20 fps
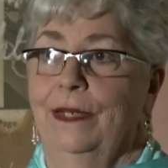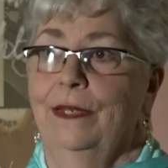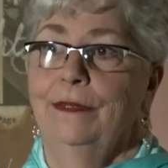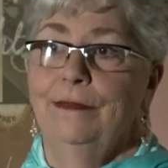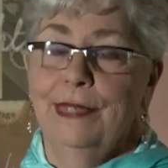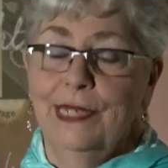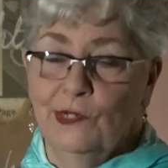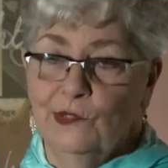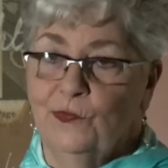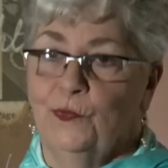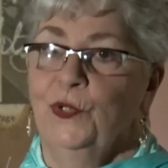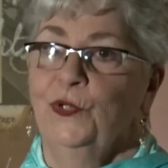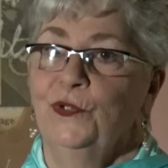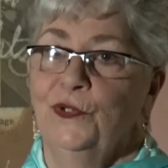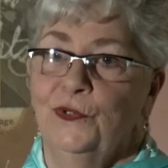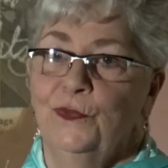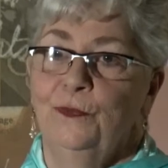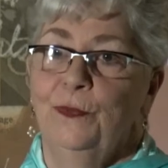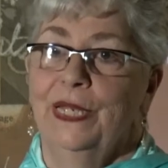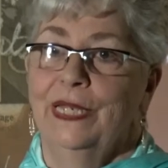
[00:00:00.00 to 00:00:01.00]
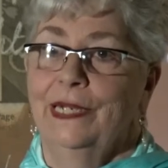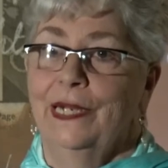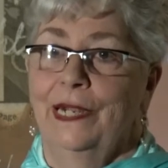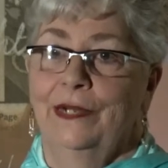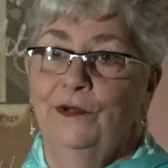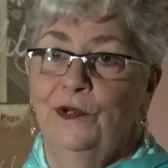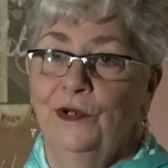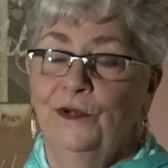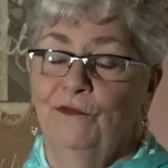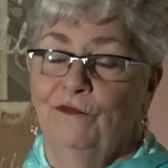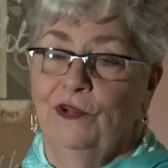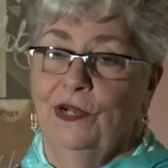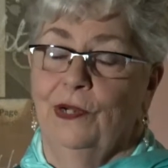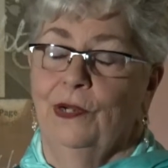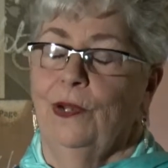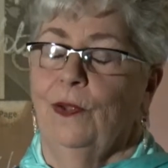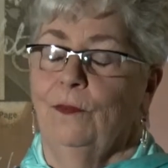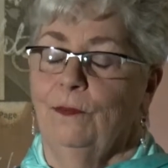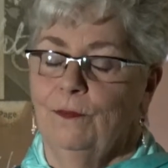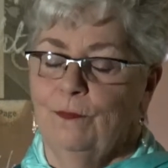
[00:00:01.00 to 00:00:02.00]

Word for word: And these were two men I knew very,